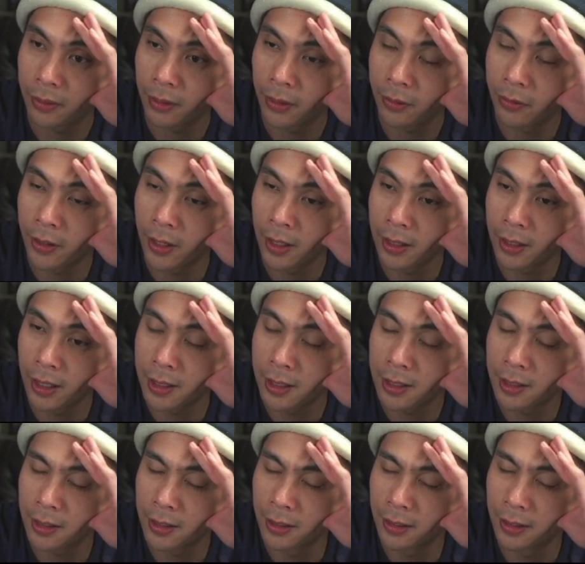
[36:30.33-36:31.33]
I forget.
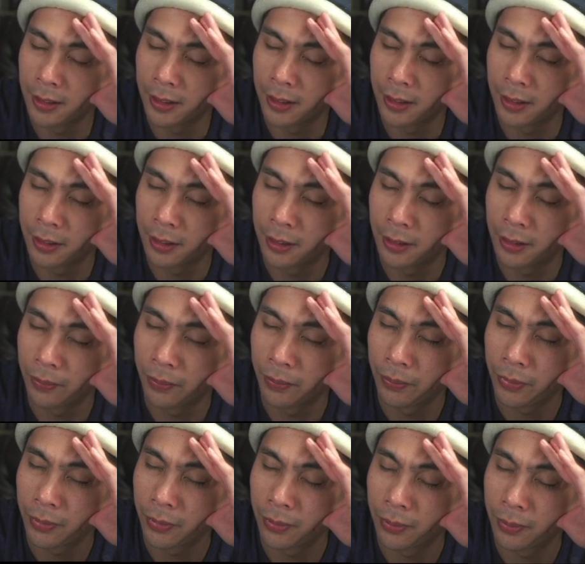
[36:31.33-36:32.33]
That's the
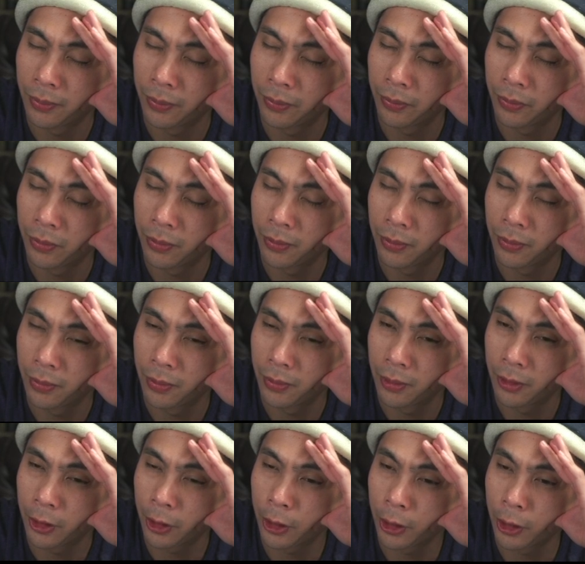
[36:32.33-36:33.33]

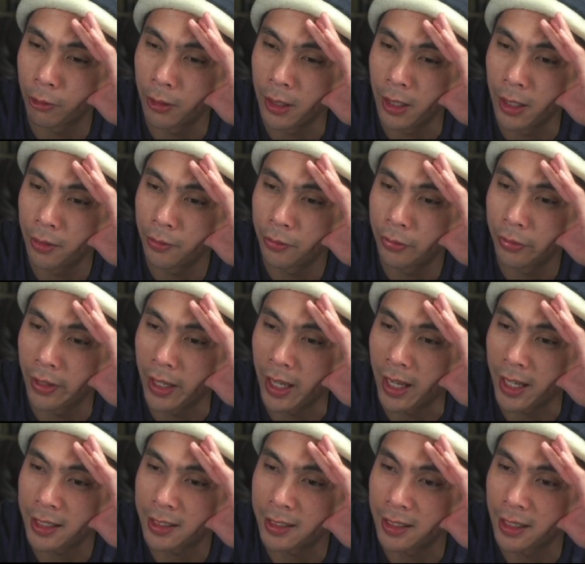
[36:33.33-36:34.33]
Korean
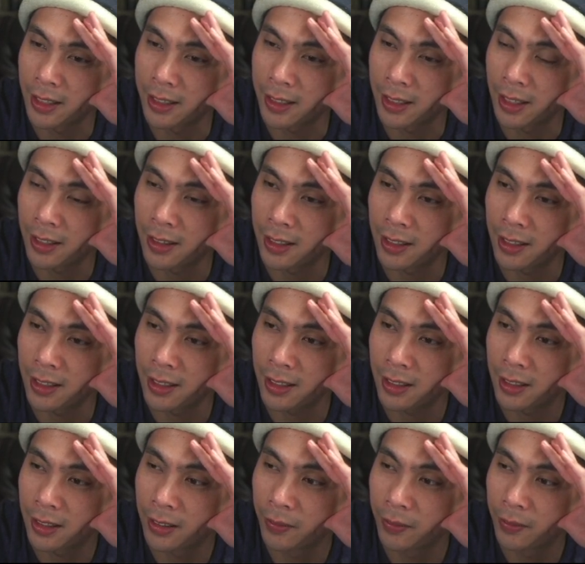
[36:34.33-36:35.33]
flag set, I
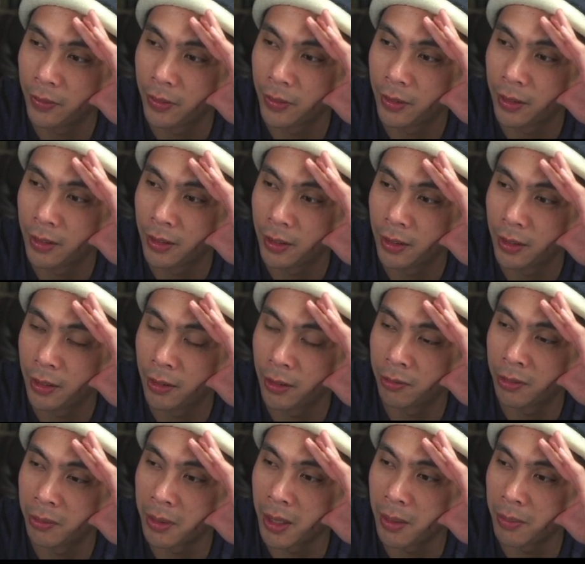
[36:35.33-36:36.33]
think,
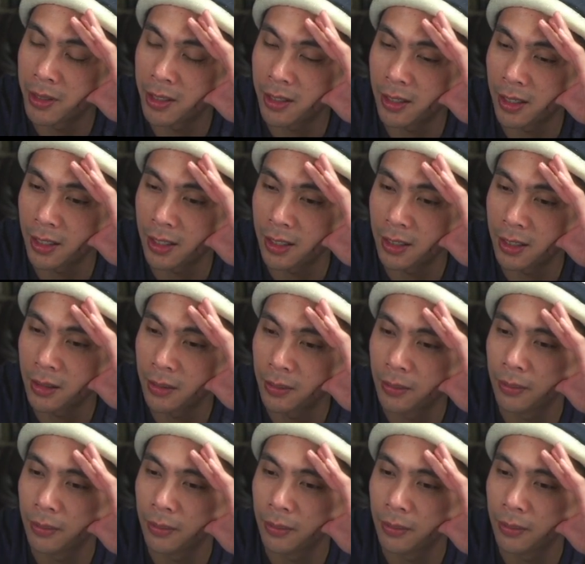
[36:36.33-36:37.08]
if I'm not mistaken.